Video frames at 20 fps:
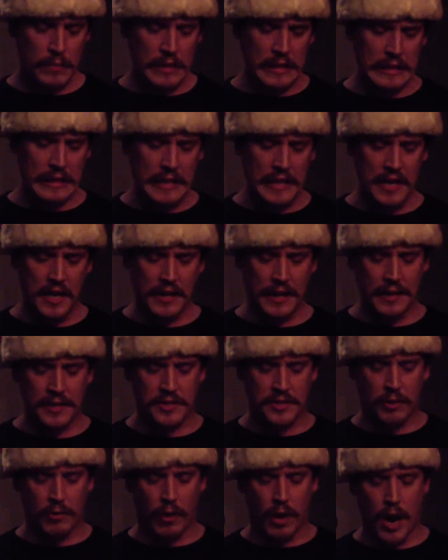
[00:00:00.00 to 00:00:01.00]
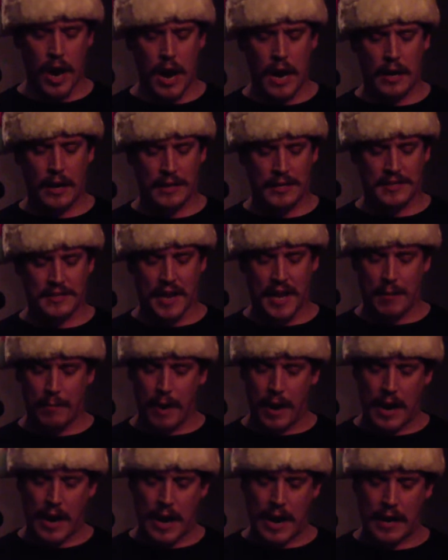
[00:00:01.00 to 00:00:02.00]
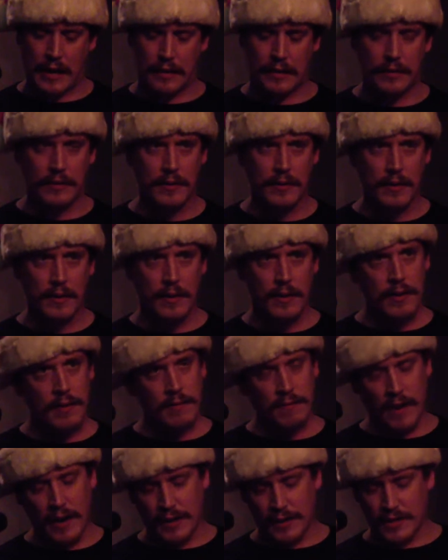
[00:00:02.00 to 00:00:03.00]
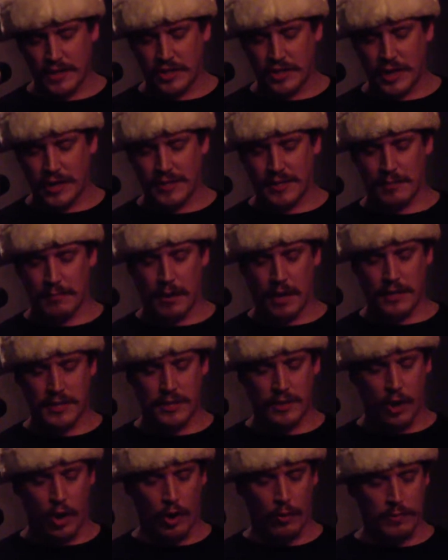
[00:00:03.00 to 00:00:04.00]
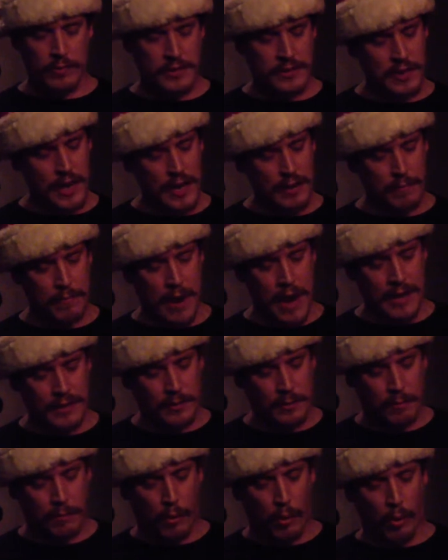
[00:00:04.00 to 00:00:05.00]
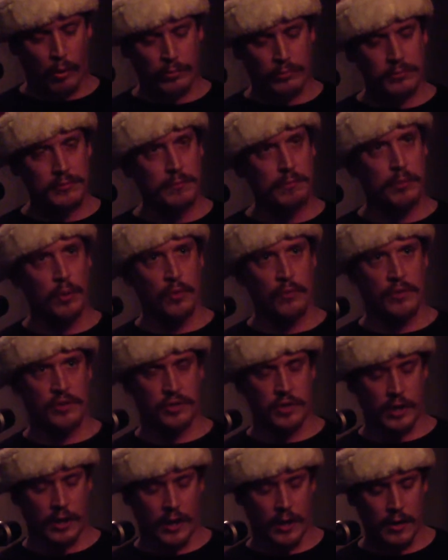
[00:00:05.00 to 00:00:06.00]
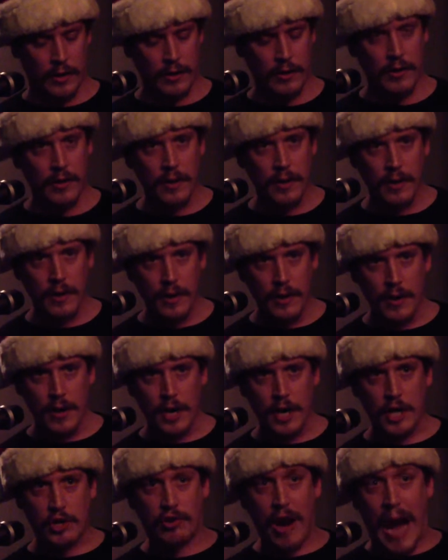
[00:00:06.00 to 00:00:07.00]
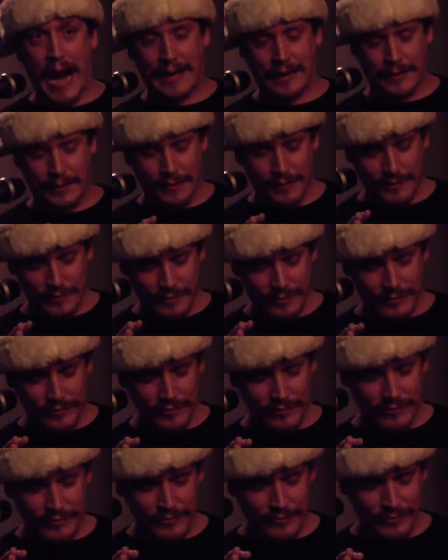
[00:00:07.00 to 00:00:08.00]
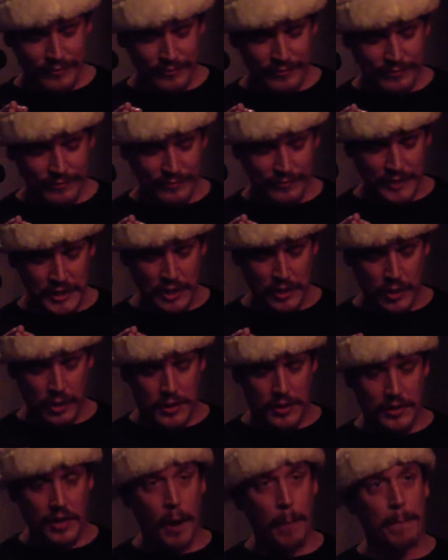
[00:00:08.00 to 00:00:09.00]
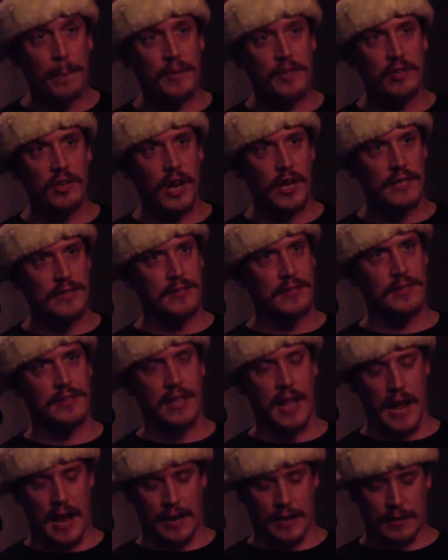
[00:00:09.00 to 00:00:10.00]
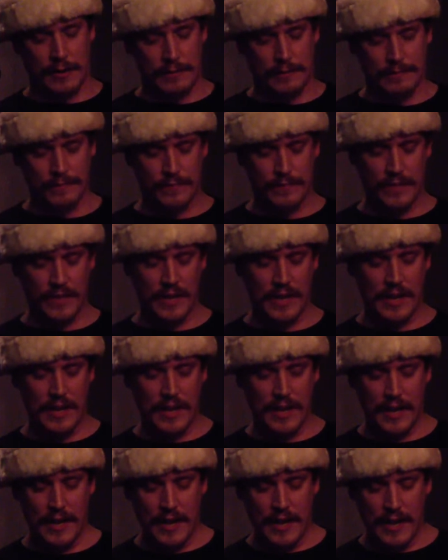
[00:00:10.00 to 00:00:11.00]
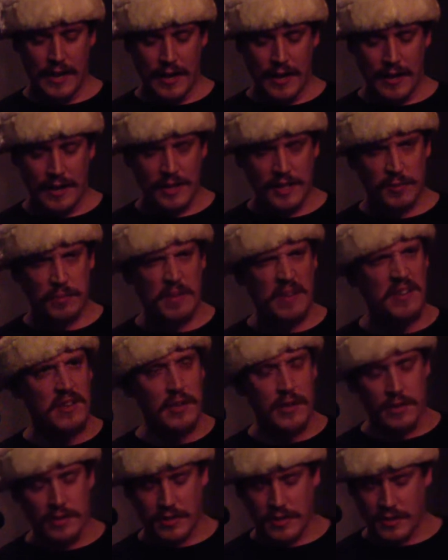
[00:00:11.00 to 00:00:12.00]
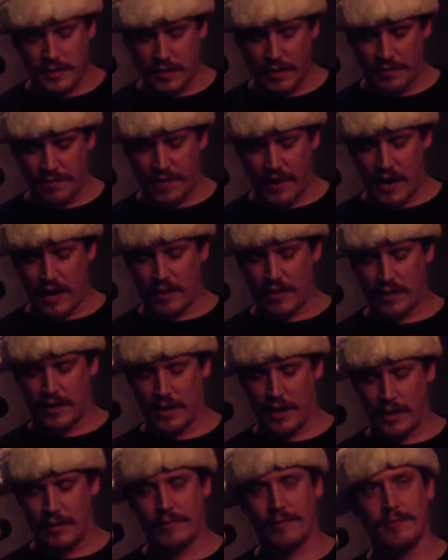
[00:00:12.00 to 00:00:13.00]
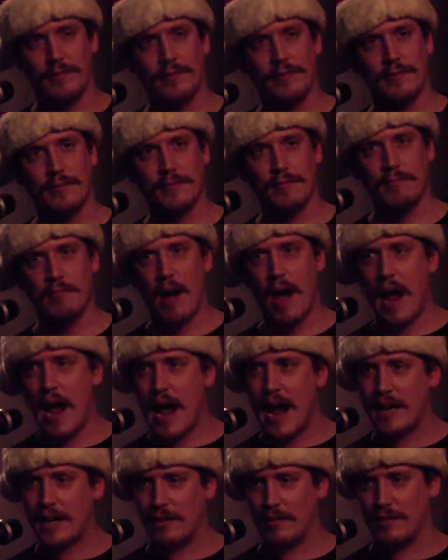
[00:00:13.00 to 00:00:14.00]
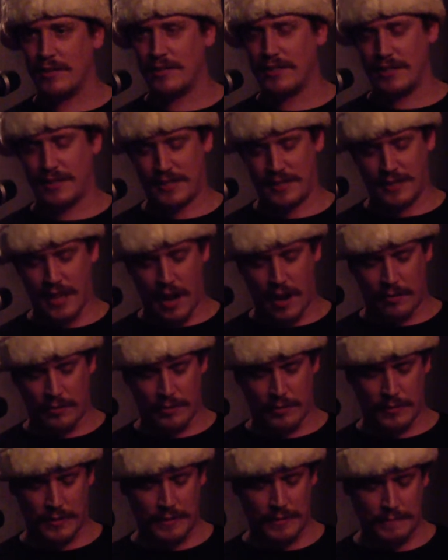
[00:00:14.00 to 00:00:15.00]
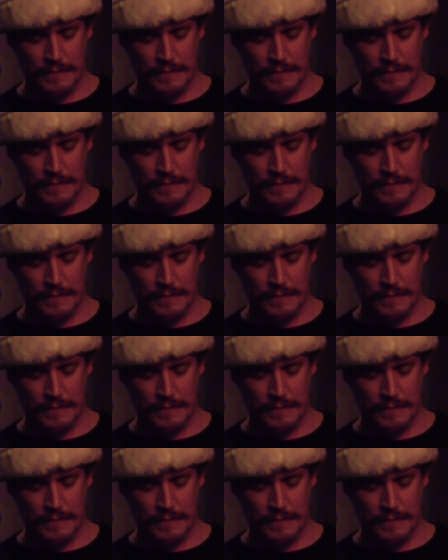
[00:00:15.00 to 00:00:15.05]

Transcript: Leaning against a rock, I steady my hand, find his chest in my scope, slide back the bolt, and pull the trigger. Crack! He looks up and tries to stand. It's been years since I fired a gun. My accuracy astounds me.